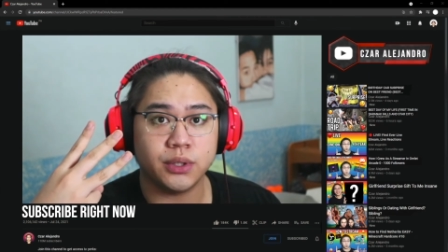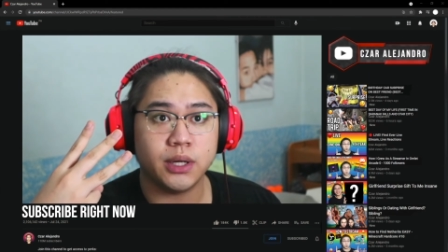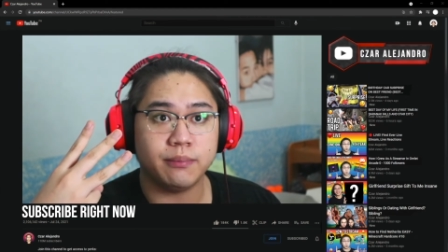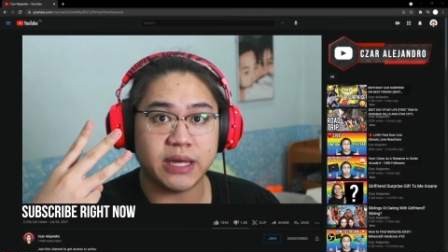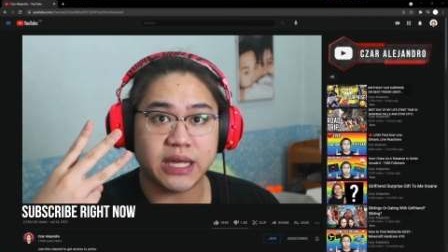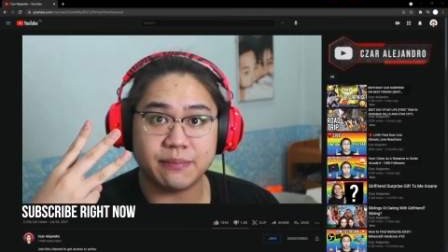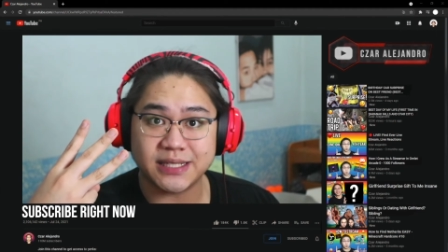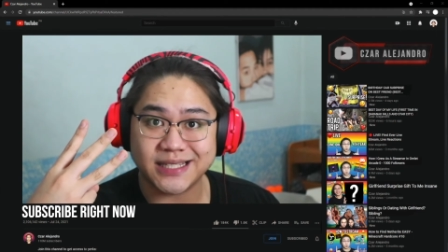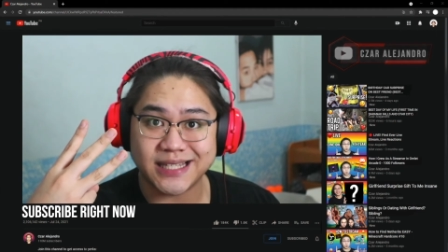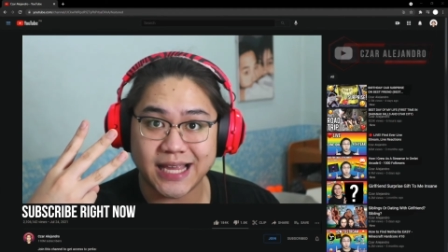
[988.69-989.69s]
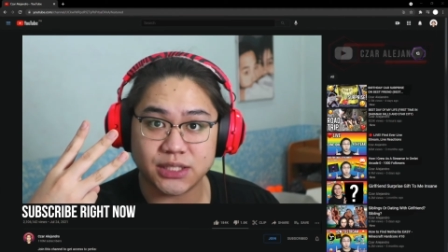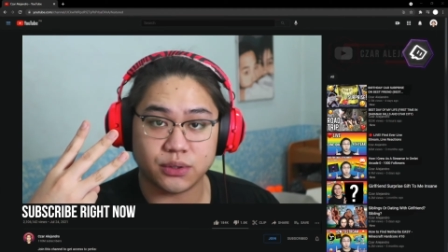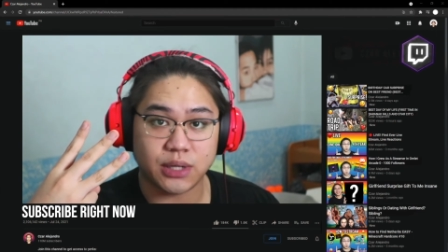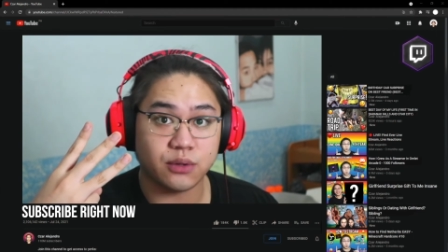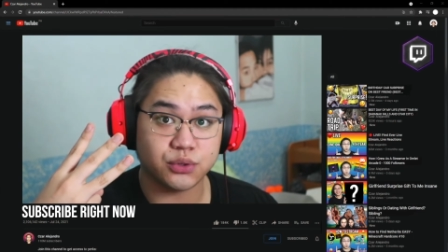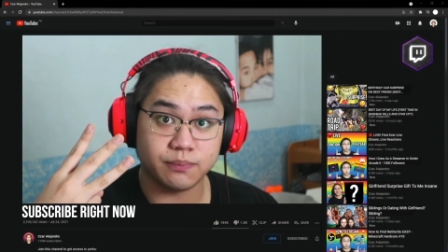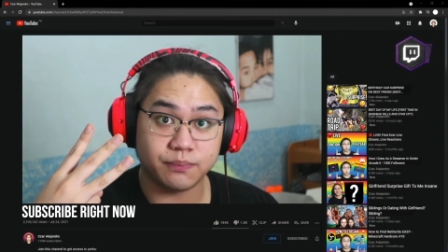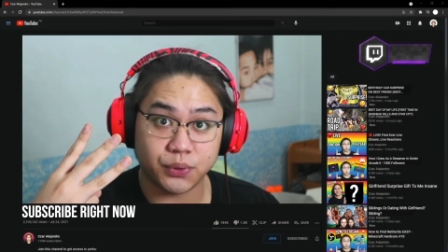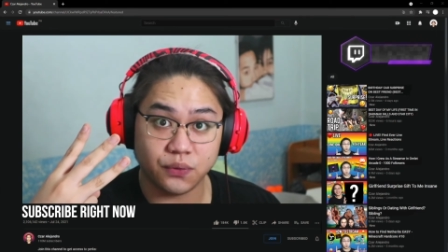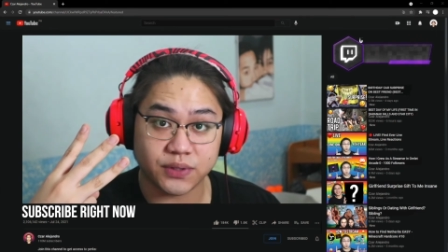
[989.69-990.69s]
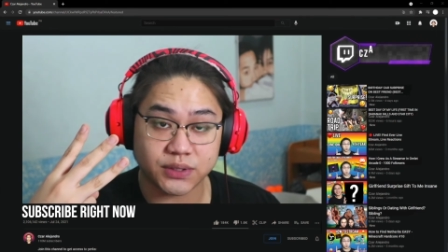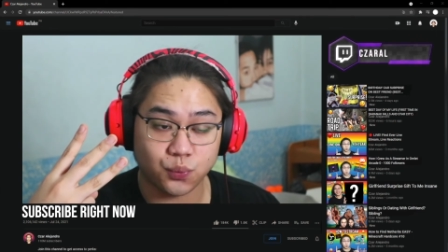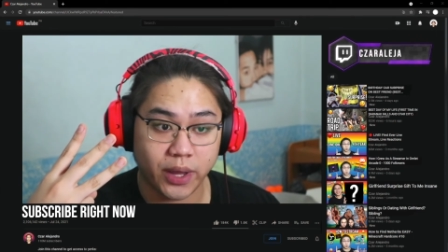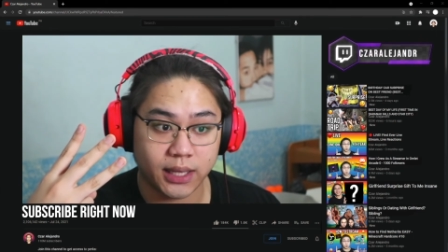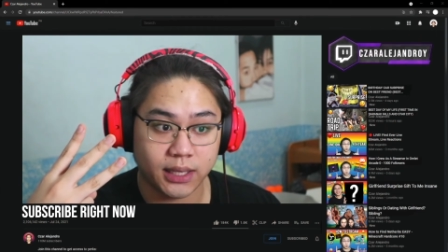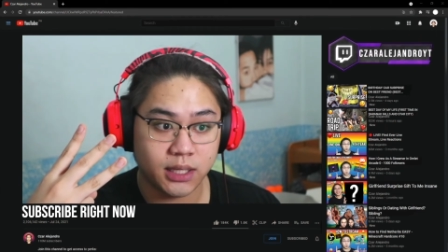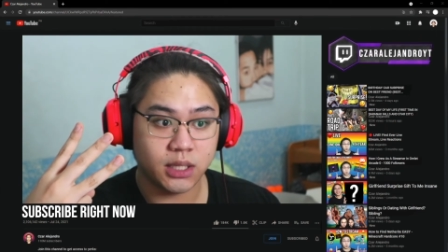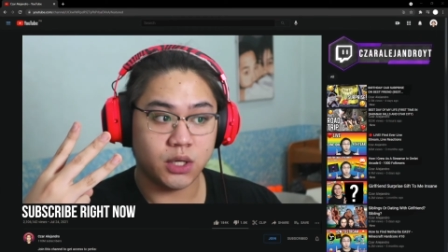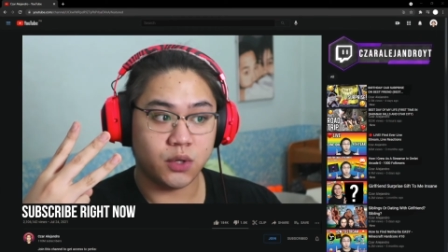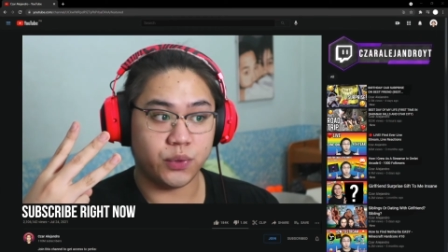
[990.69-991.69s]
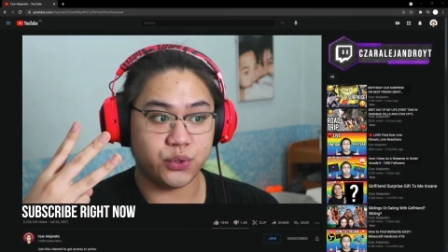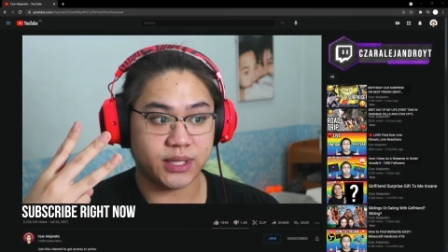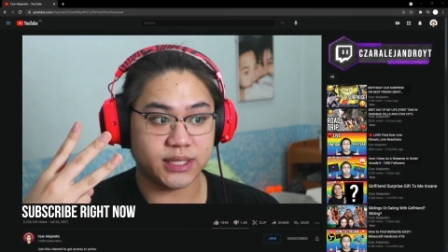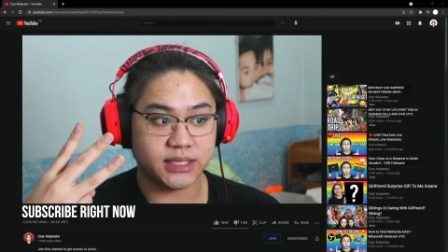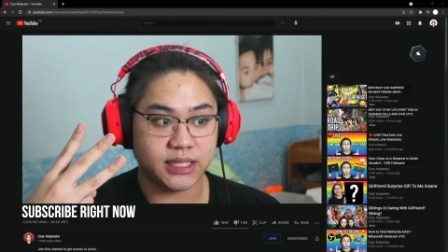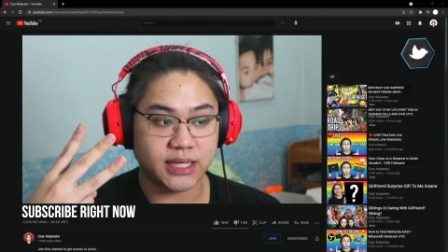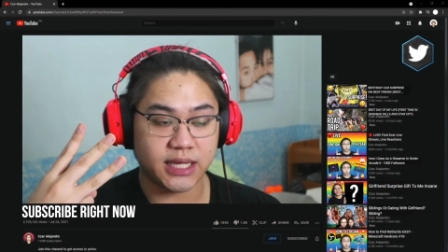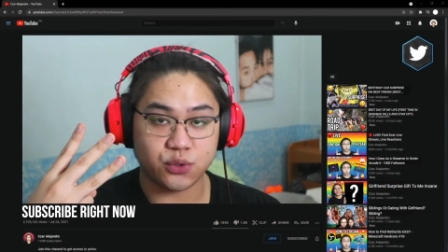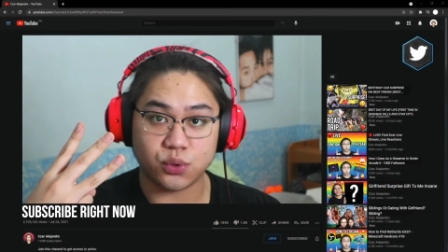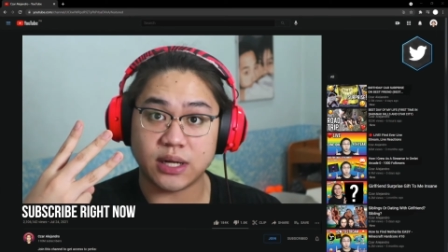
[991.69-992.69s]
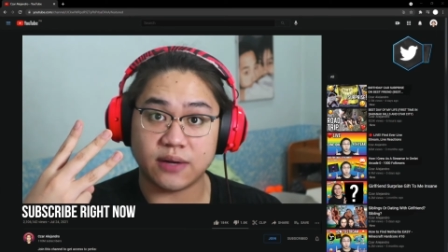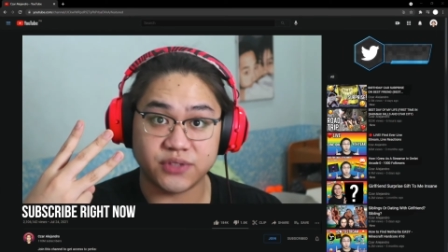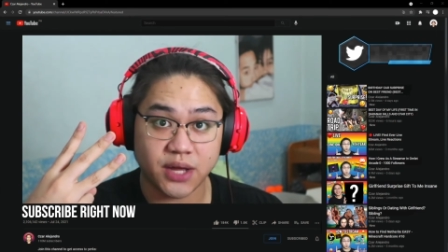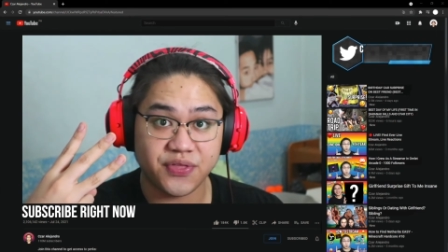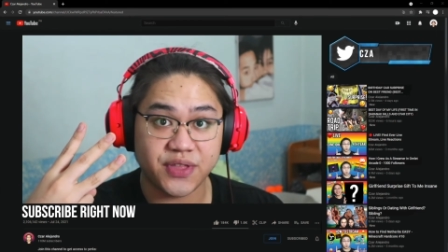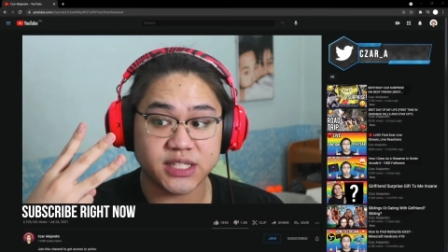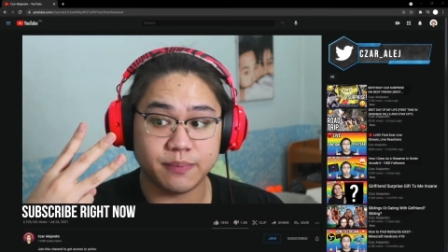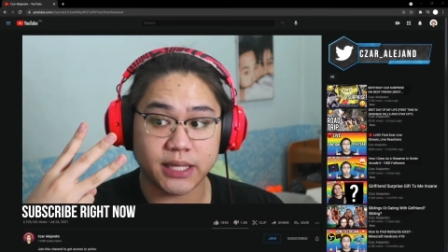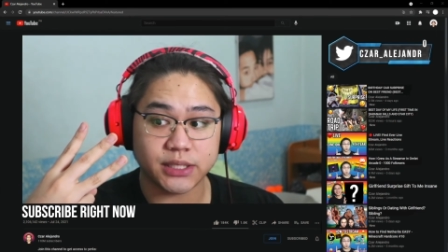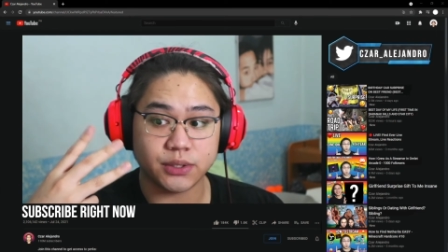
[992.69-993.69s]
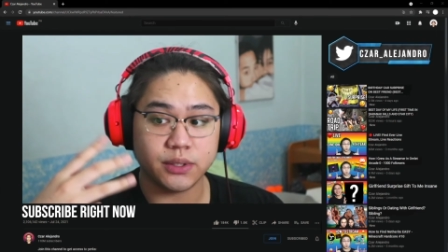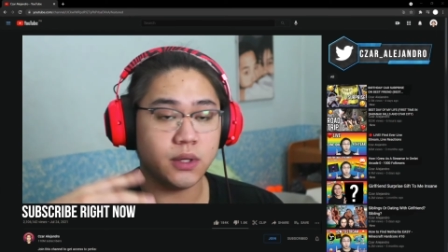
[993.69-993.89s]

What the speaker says: making mistakes on, how to improve as well, where you can see that you could have done this better.